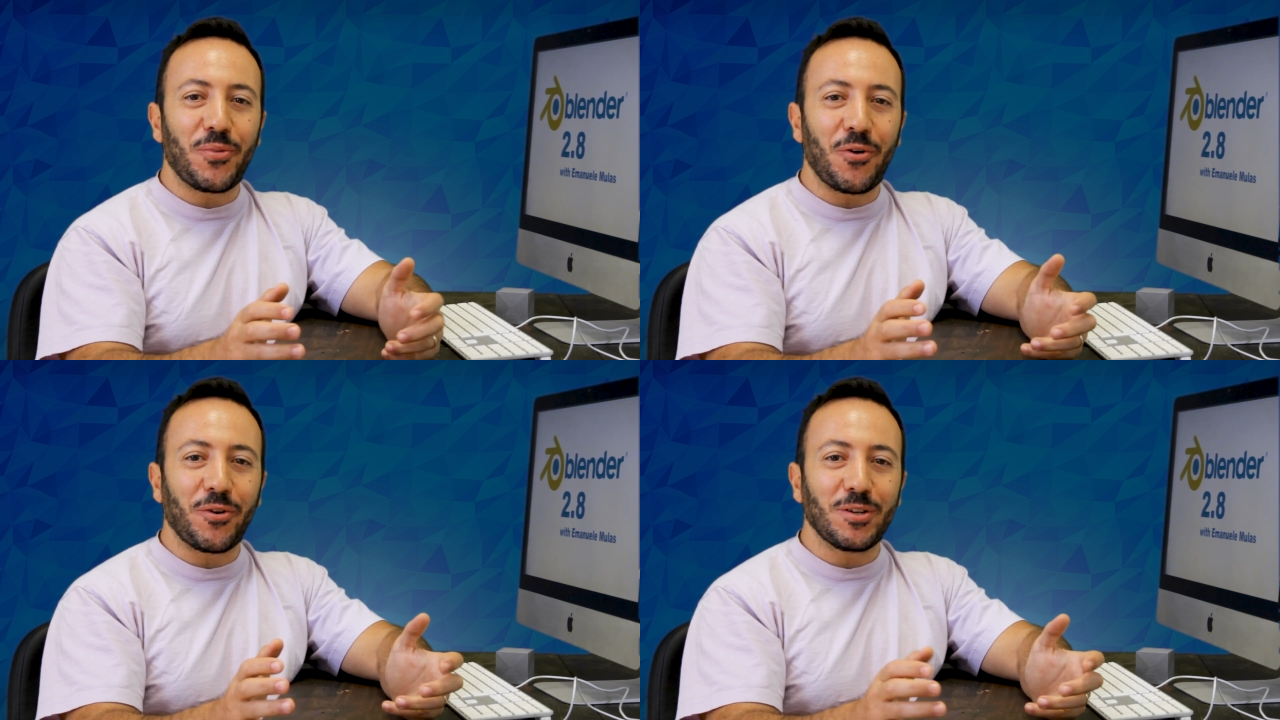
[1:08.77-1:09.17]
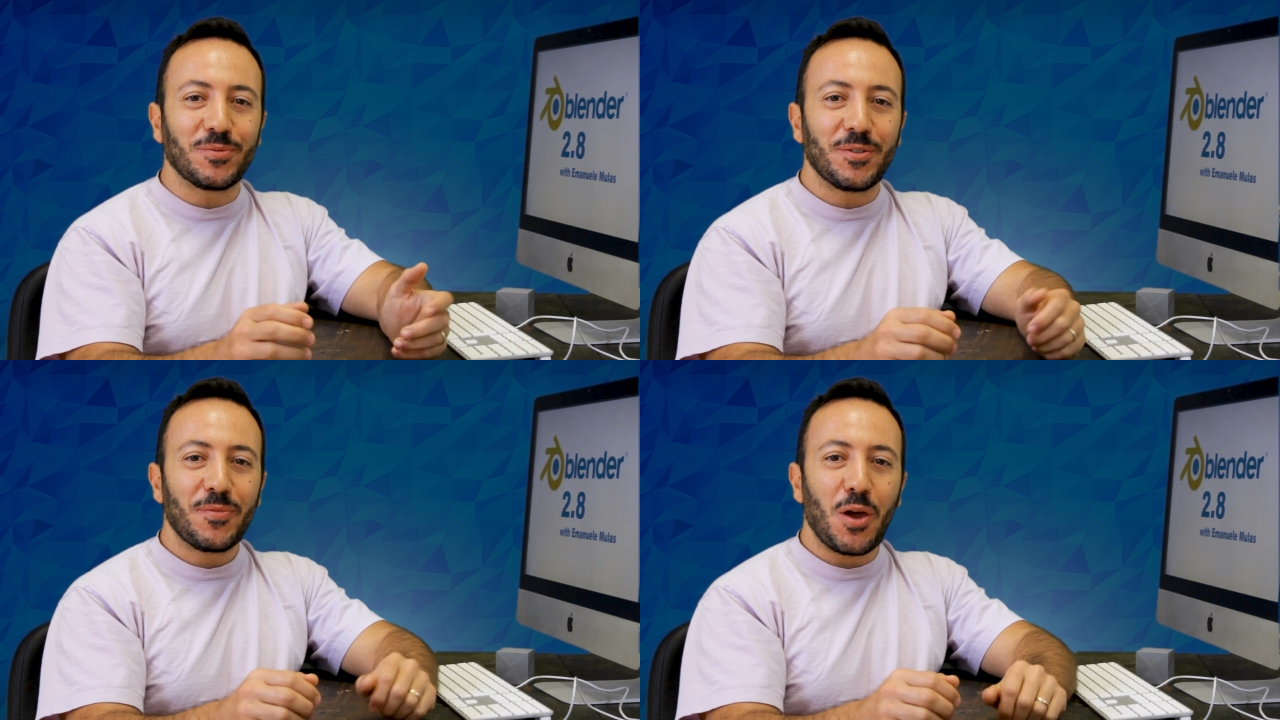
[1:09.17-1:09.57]

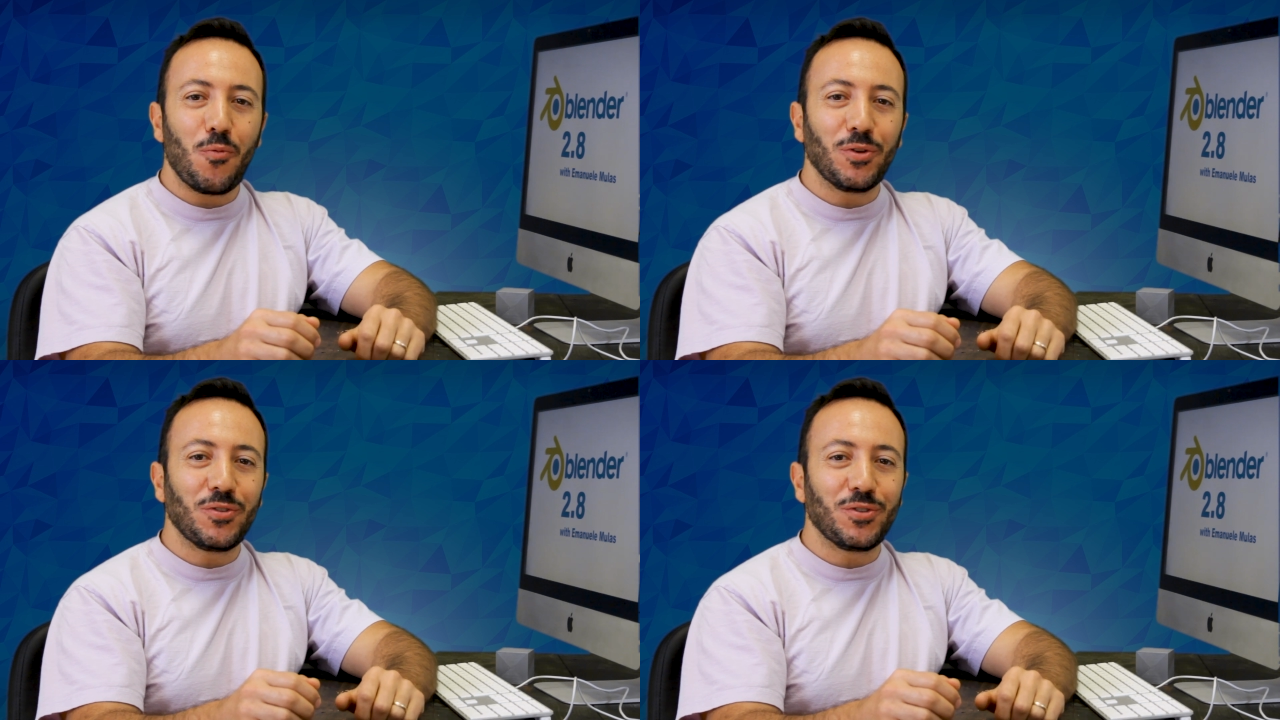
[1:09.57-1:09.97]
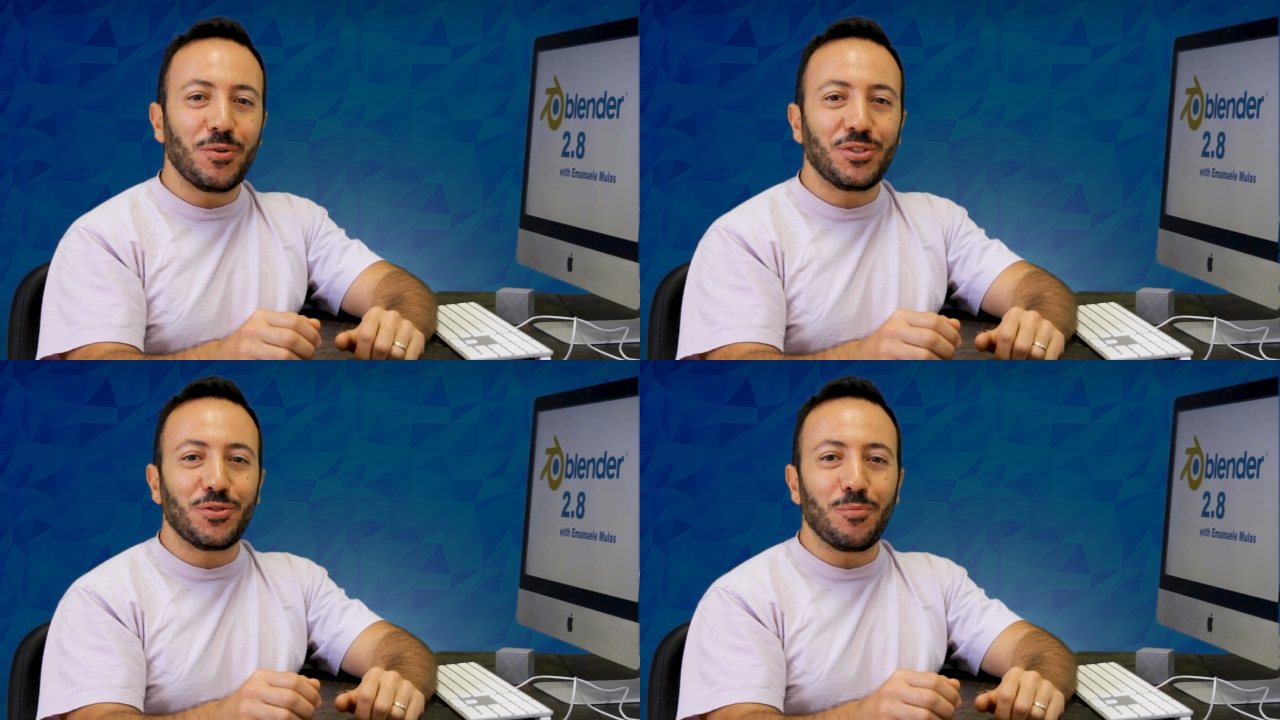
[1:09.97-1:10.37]
programs and want to
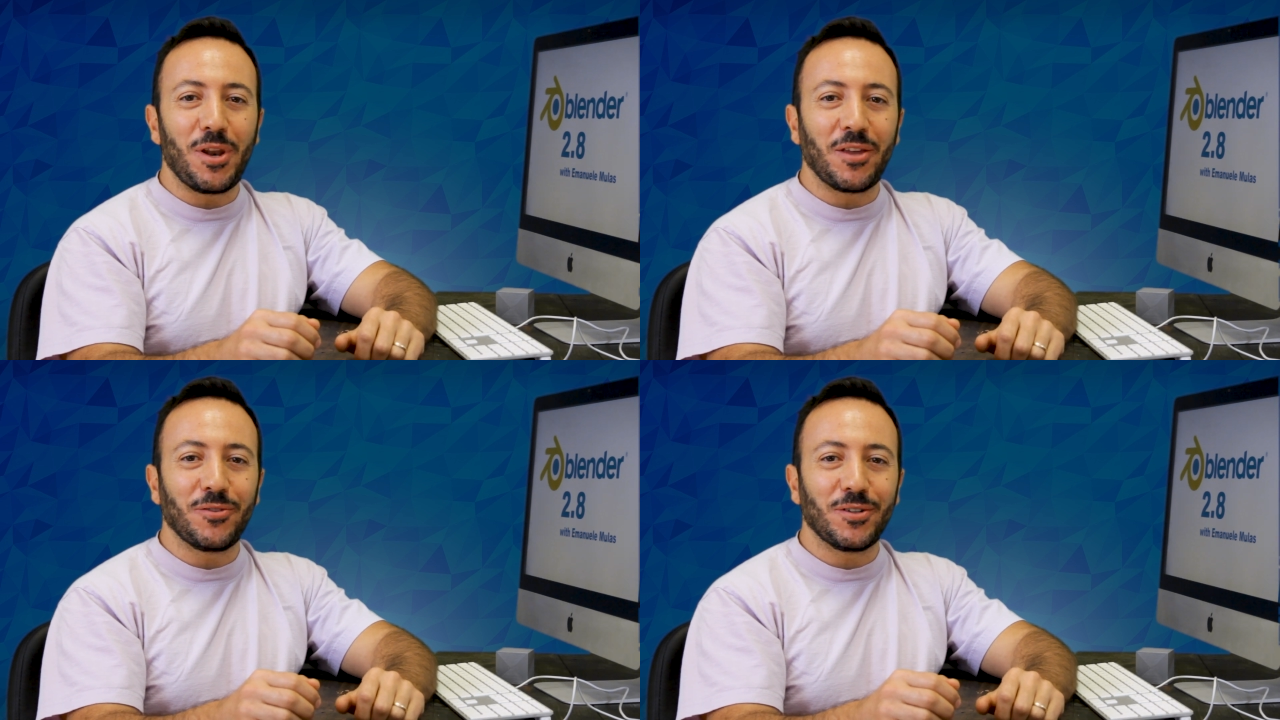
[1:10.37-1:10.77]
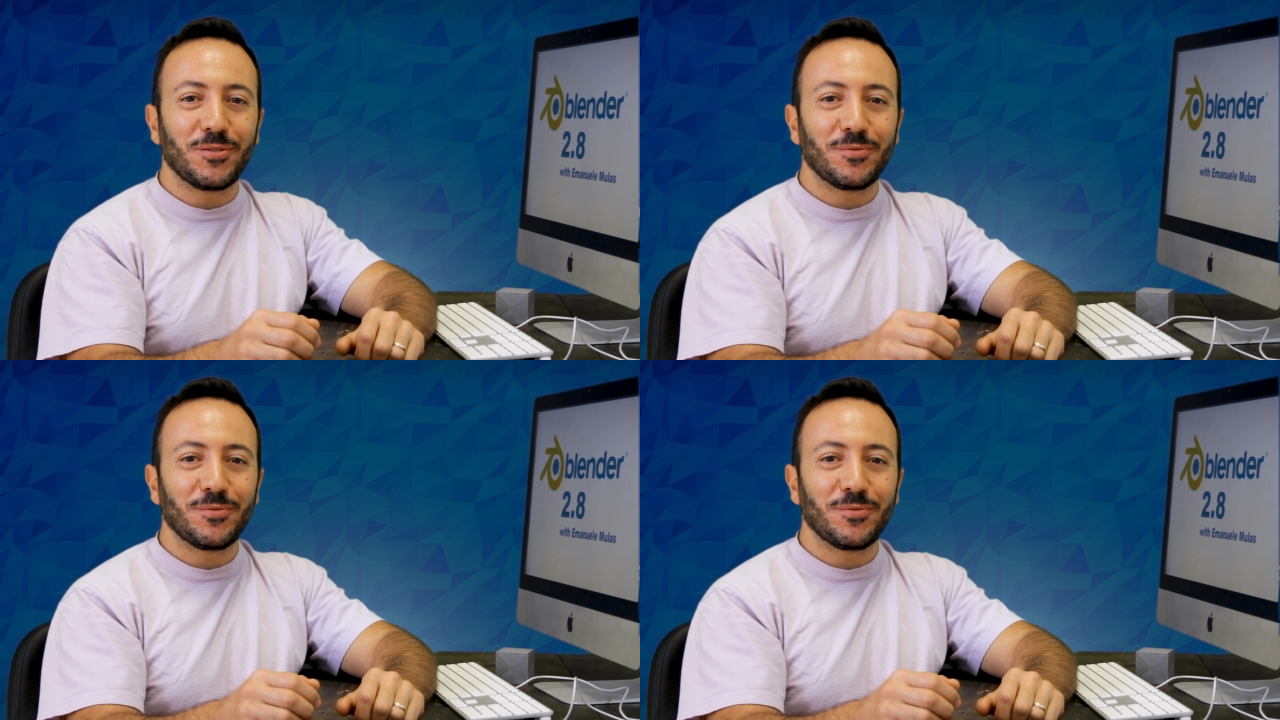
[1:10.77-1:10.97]
switch to Blender.